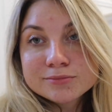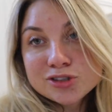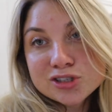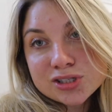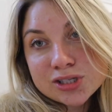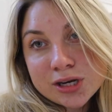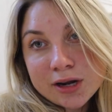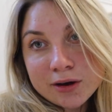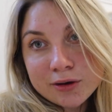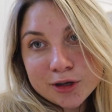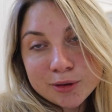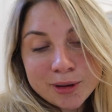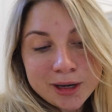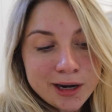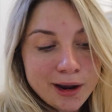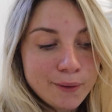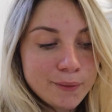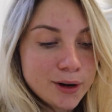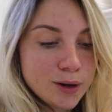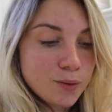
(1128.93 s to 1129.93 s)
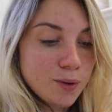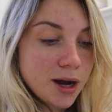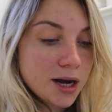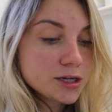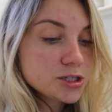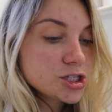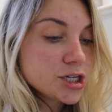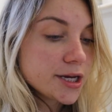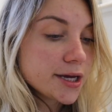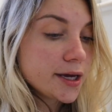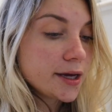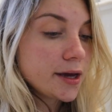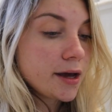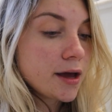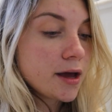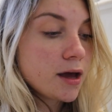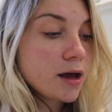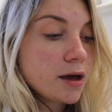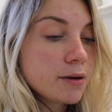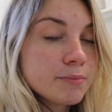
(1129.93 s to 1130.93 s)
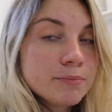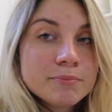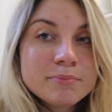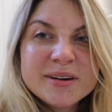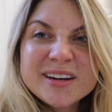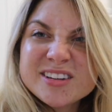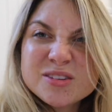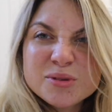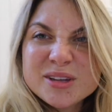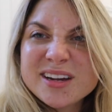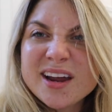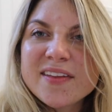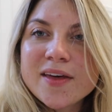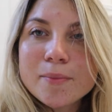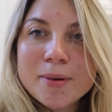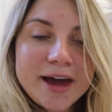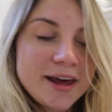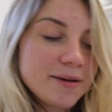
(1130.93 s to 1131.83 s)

just know you may not wanna watch it, but it's really not that